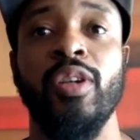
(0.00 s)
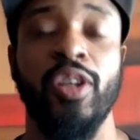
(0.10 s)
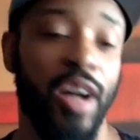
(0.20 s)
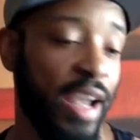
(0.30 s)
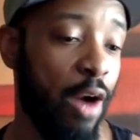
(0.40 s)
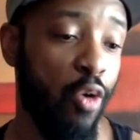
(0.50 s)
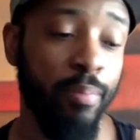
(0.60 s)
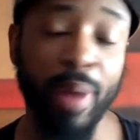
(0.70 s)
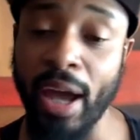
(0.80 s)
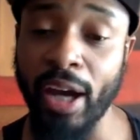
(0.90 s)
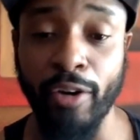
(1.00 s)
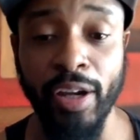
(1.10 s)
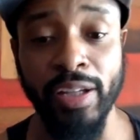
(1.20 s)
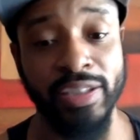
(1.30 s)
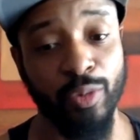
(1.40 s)
I got one bad grade
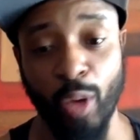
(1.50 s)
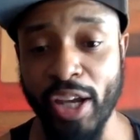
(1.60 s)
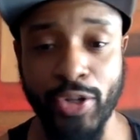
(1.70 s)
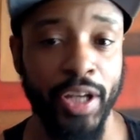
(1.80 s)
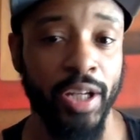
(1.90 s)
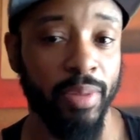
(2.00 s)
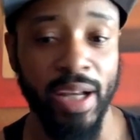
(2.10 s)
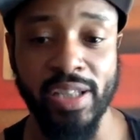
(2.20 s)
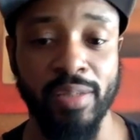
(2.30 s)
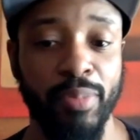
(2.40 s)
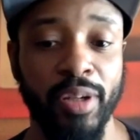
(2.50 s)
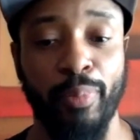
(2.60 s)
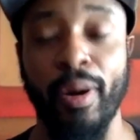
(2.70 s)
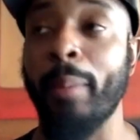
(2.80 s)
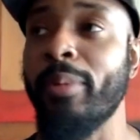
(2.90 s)
and it's in weight training, but that shouldn't be a
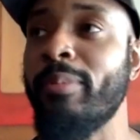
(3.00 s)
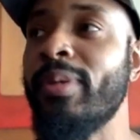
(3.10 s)
problem,